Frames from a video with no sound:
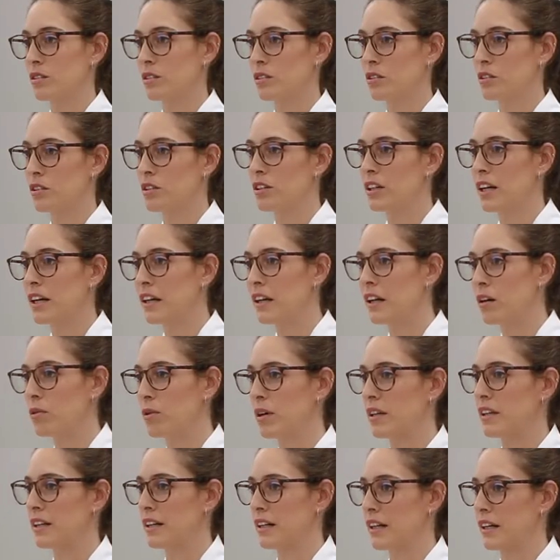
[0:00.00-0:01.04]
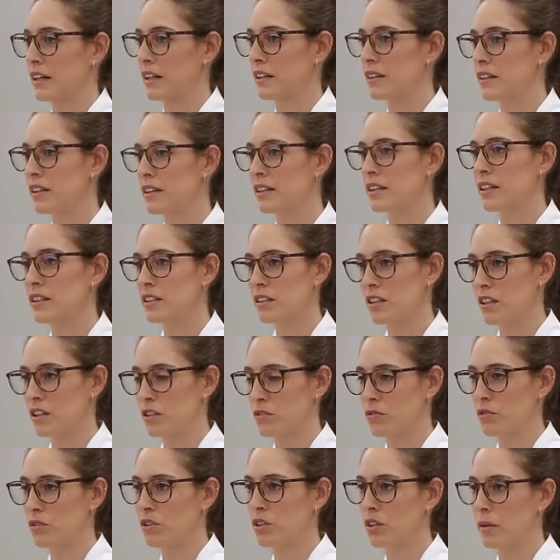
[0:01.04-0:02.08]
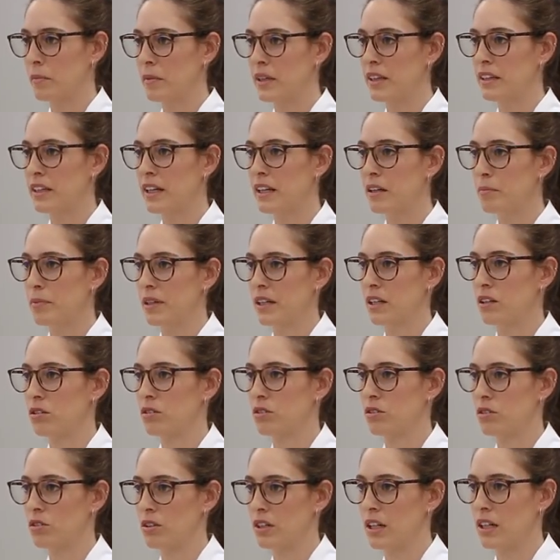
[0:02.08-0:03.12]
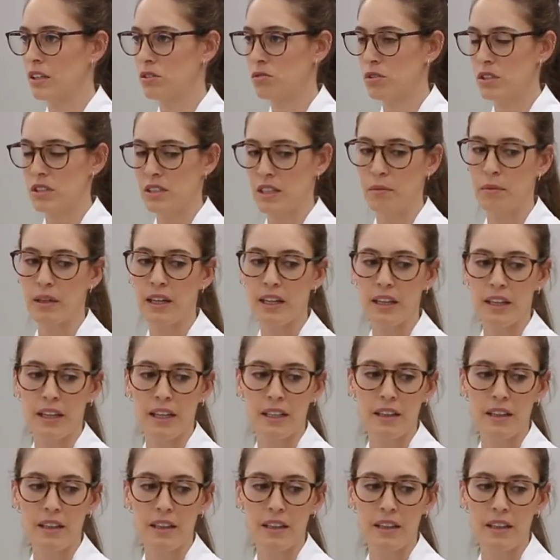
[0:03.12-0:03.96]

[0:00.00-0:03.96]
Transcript: Controlling water in recipes is essential for controlling their stability.